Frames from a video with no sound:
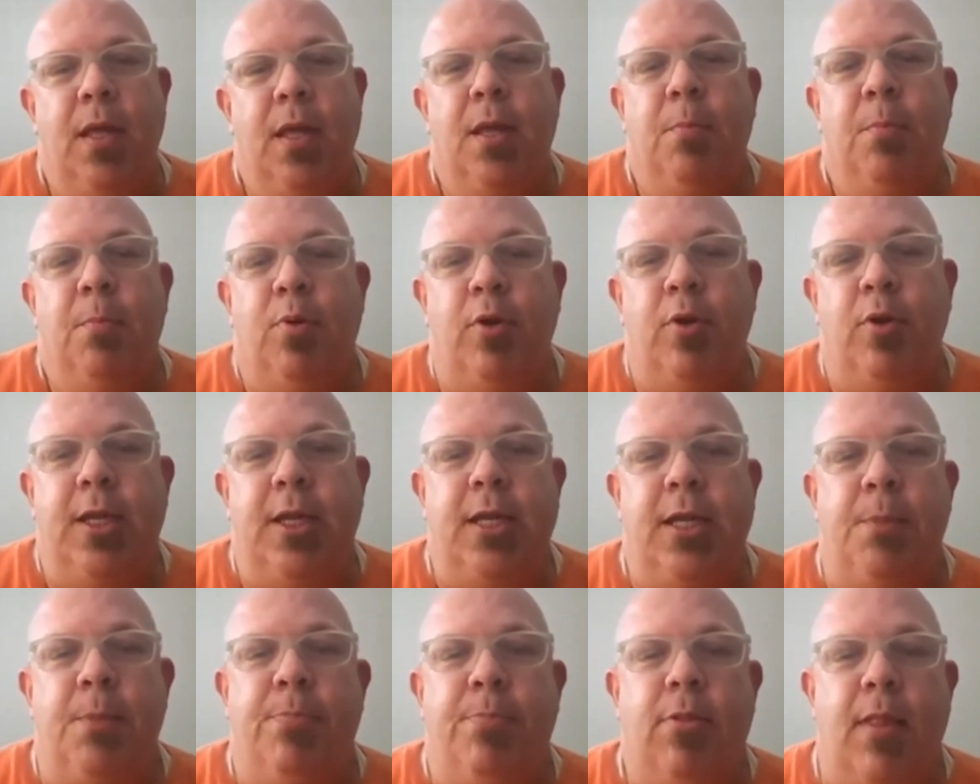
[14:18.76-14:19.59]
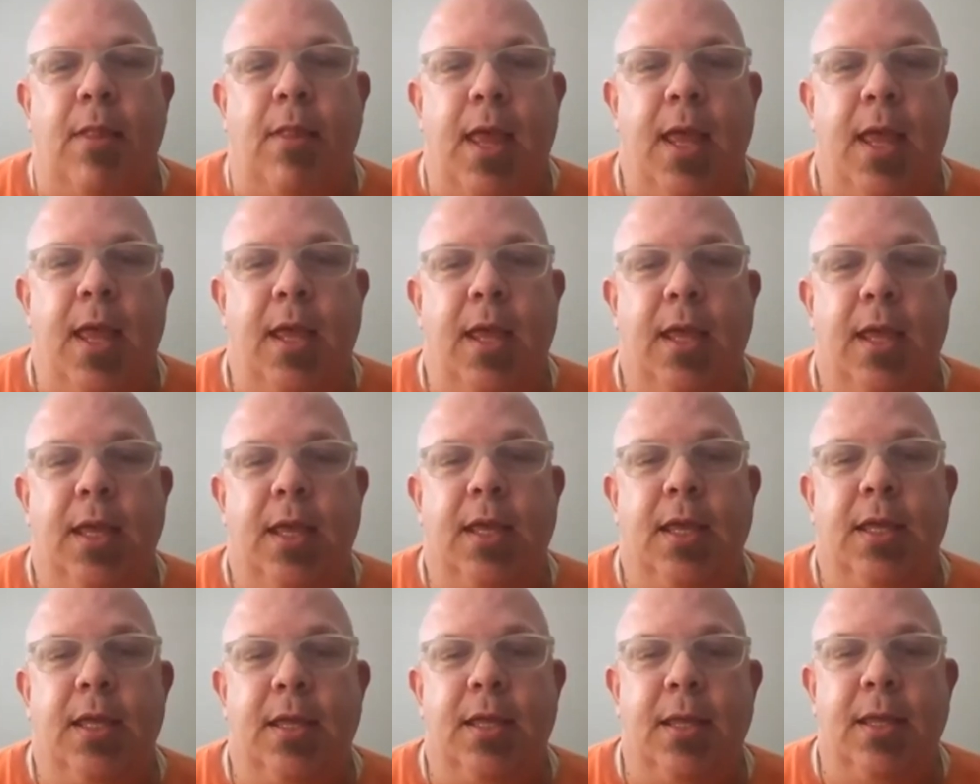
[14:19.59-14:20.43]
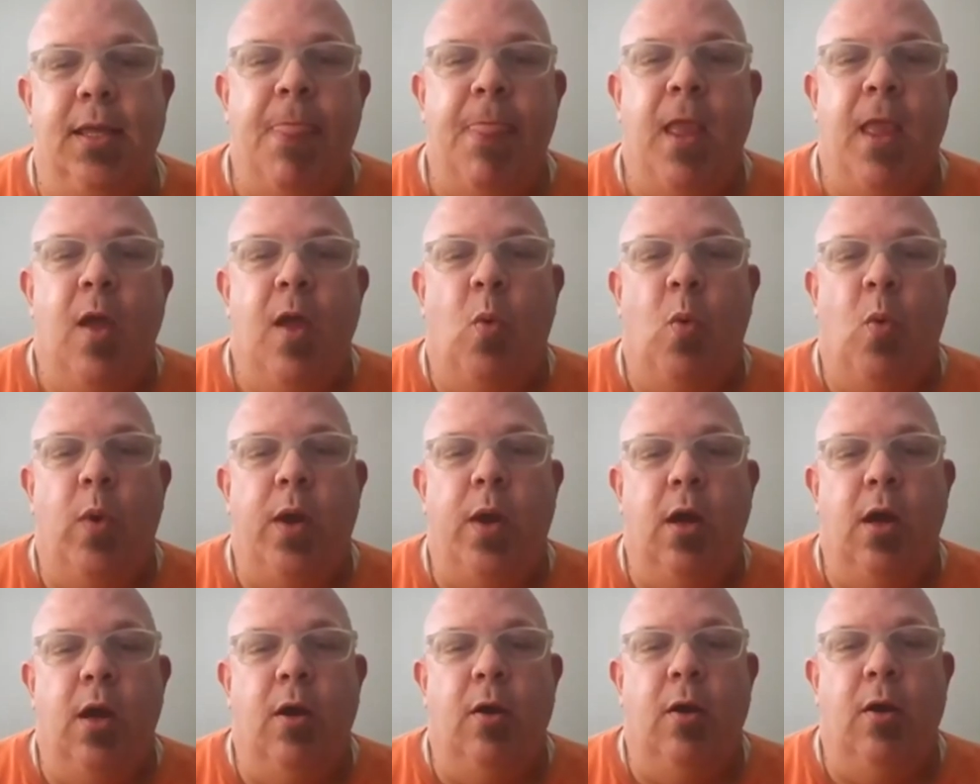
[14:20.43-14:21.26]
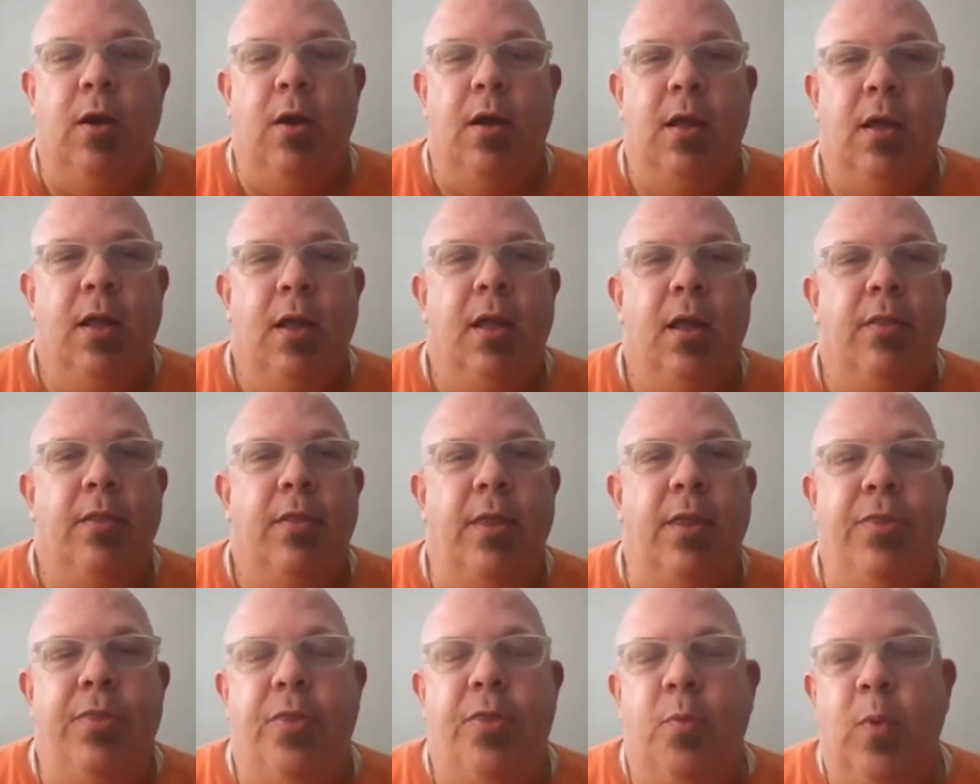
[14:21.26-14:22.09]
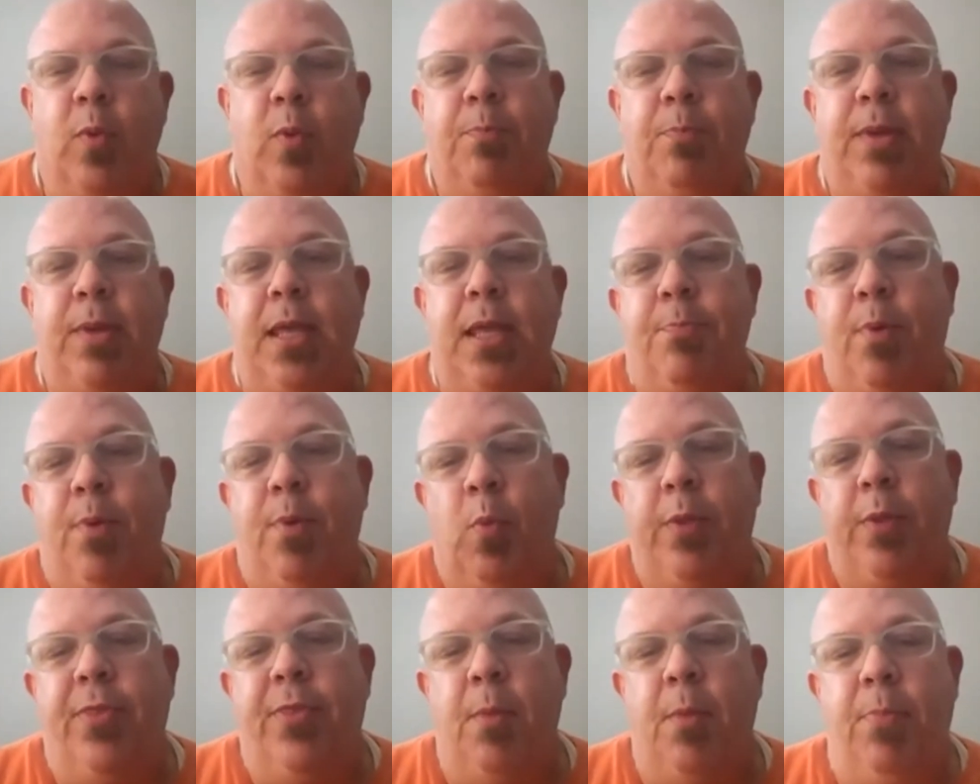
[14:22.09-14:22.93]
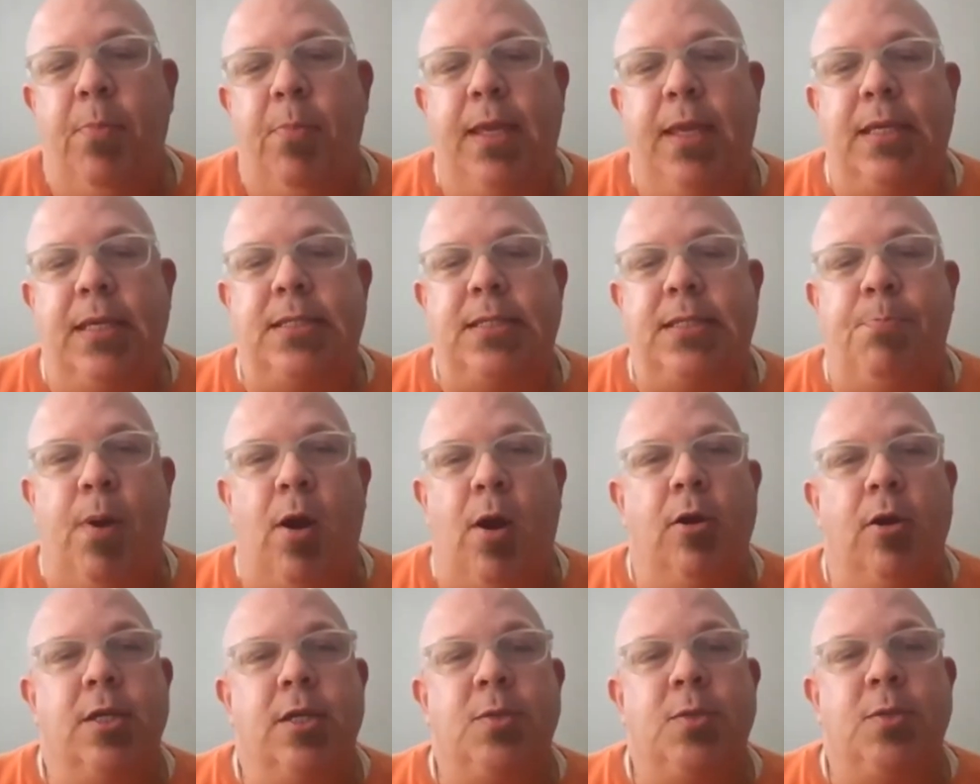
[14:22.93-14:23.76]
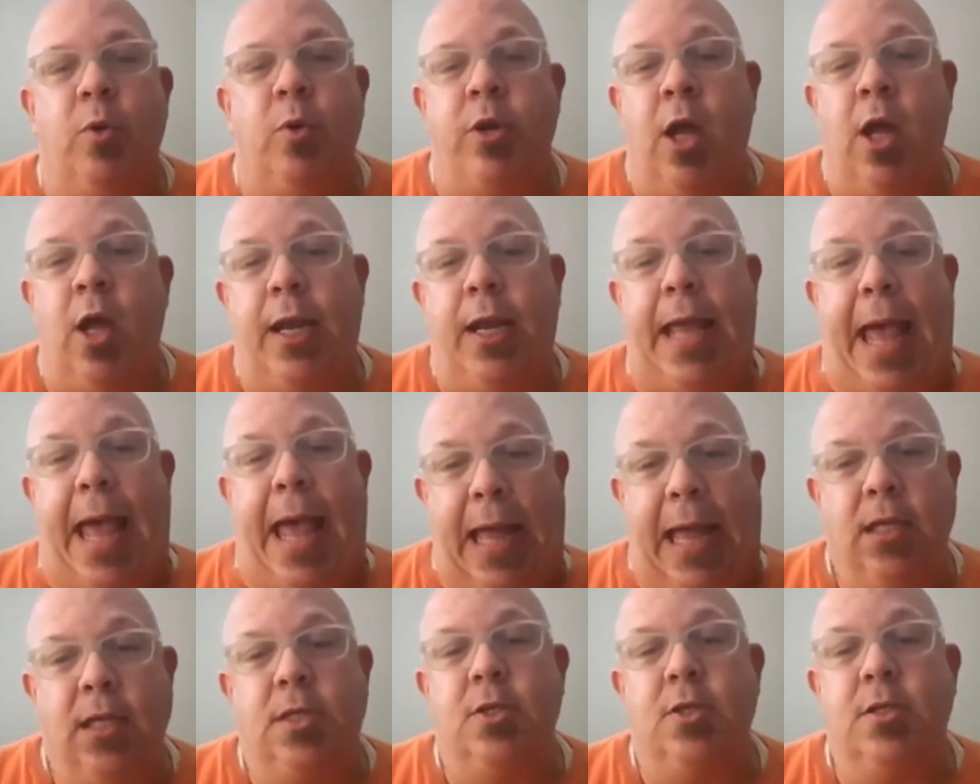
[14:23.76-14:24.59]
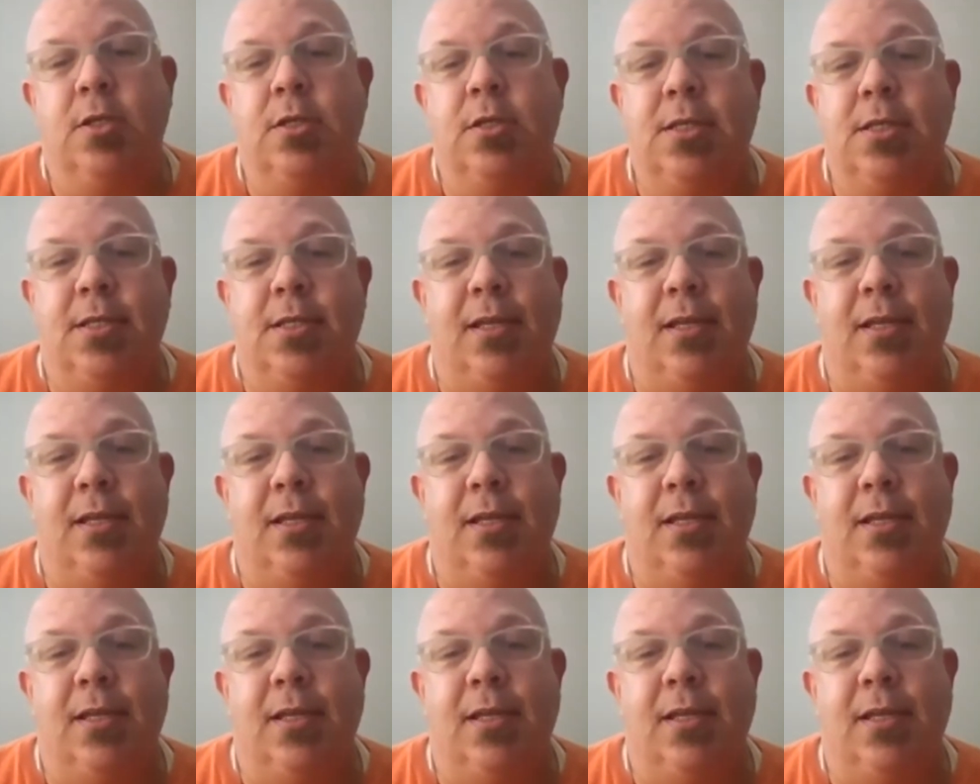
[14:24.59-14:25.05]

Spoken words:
put in a play where the 3 people with the biggest parts were not actors.